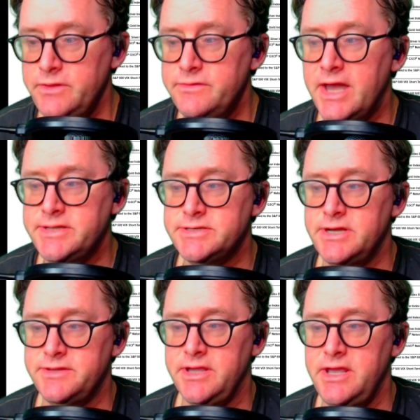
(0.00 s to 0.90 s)
that's
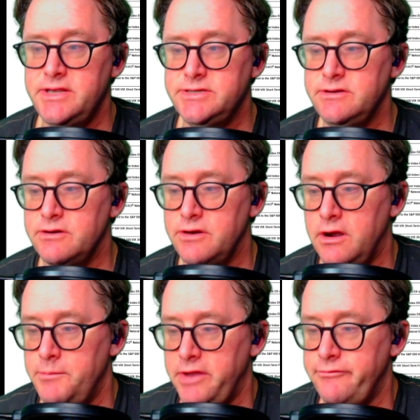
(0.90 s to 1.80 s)
not the case here.
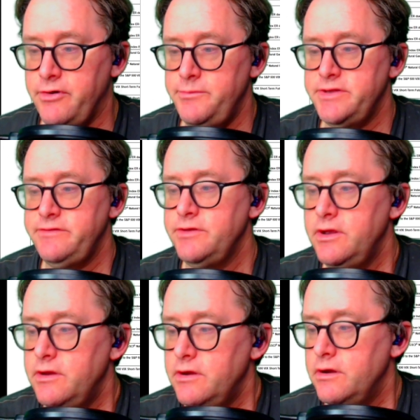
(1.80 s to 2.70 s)
And from this
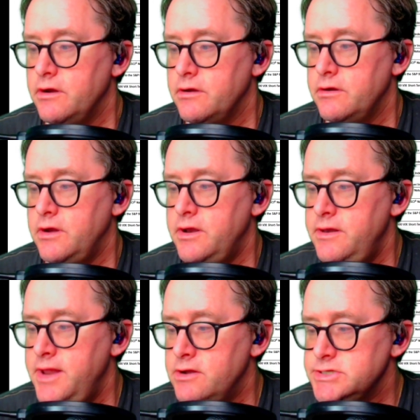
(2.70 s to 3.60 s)

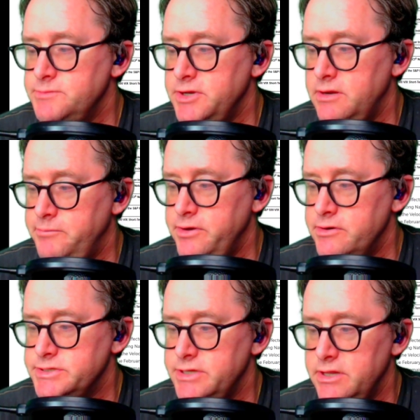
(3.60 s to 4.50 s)
announcement, it
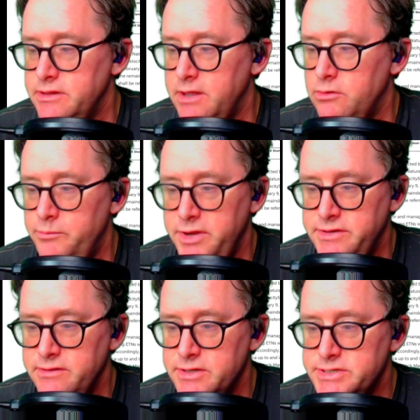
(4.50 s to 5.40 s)
appears that they will be
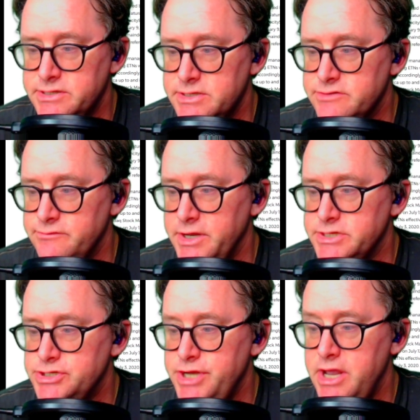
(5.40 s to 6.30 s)
delisting this from the
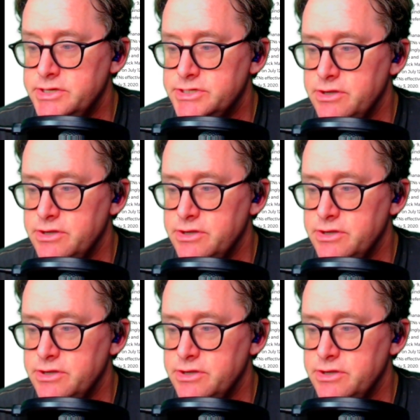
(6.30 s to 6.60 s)
exchange.